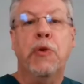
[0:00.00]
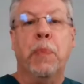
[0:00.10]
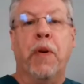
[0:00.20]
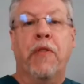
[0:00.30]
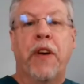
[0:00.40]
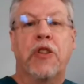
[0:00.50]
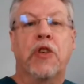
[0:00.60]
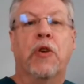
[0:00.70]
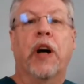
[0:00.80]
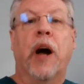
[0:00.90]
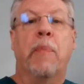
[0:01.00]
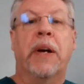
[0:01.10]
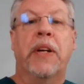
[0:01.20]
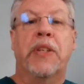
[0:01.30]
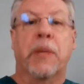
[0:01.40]
There's professional
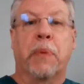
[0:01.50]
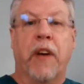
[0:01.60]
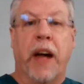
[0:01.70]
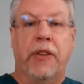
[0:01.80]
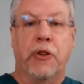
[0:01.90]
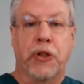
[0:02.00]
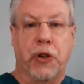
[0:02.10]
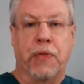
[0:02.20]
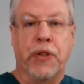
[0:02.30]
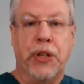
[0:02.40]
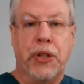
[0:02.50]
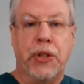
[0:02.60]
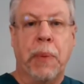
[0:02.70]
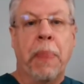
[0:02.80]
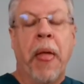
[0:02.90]
companies that provide those
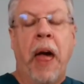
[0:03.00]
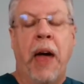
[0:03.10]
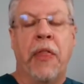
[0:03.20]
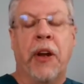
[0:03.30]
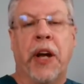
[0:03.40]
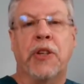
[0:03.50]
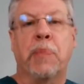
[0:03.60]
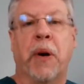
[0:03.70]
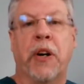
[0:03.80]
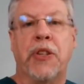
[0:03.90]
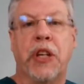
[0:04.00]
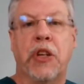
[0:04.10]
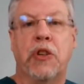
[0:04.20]
services. And the nice part is they